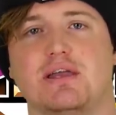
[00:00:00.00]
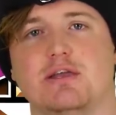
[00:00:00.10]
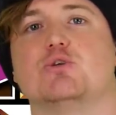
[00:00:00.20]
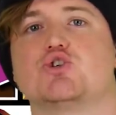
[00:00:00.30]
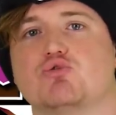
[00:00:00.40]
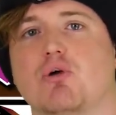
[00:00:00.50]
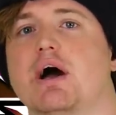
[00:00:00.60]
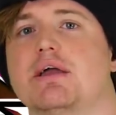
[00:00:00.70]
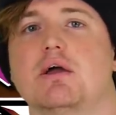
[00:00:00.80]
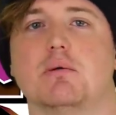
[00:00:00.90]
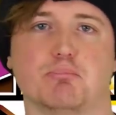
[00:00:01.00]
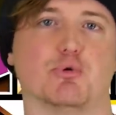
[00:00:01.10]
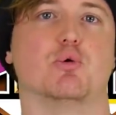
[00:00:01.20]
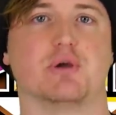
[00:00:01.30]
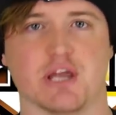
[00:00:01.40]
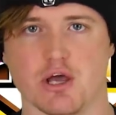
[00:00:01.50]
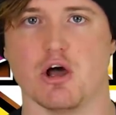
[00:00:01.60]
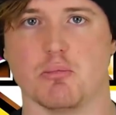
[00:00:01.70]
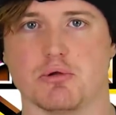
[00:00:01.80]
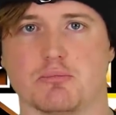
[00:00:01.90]
Io Shirai broke it
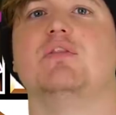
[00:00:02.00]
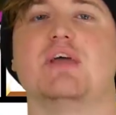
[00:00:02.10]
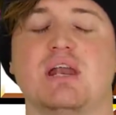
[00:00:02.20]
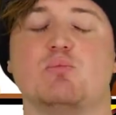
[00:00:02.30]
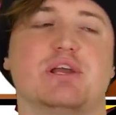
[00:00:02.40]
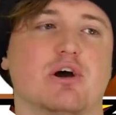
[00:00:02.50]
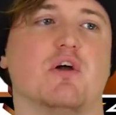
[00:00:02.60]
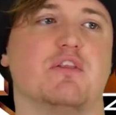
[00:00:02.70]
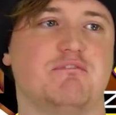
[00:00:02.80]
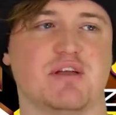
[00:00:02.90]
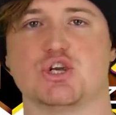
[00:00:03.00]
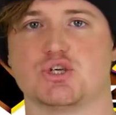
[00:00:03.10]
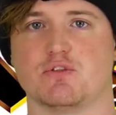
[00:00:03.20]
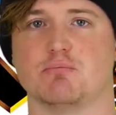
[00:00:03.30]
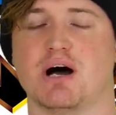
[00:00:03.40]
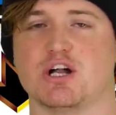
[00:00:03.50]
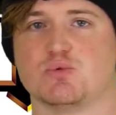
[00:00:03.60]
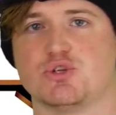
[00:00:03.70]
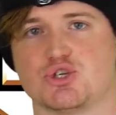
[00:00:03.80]
up. And then we got the finish of the match with